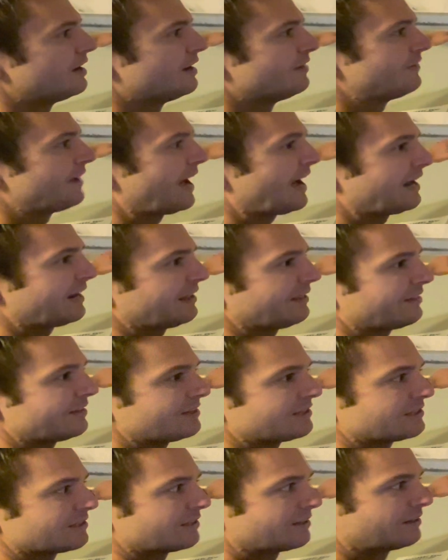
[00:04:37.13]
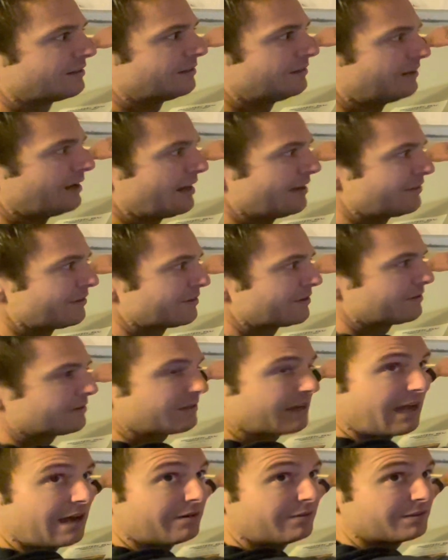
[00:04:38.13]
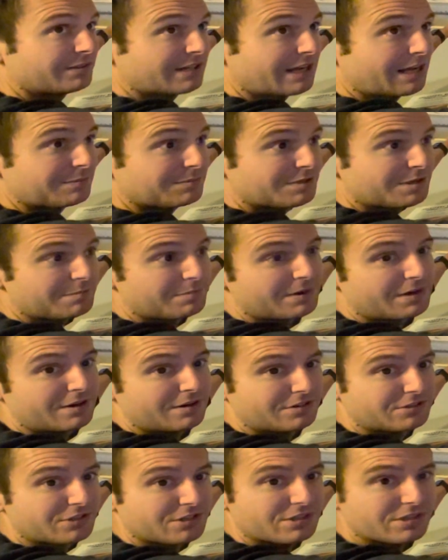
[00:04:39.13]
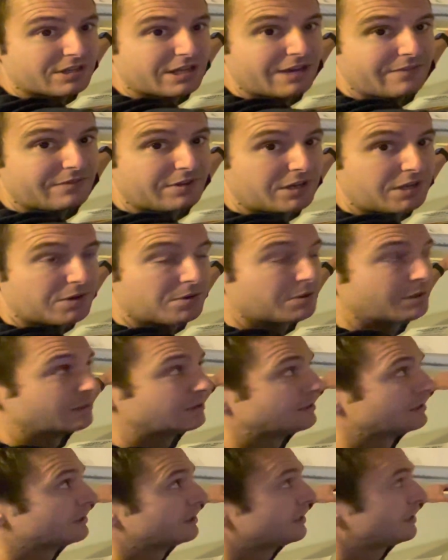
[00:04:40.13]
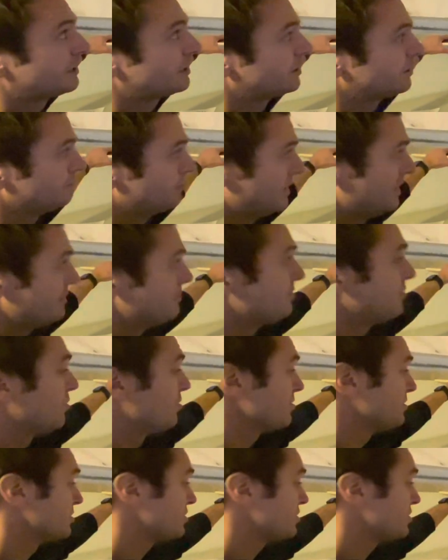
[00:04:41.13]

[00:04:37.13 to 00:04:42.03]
of adding these little other countertops up here, just giving you a little bit more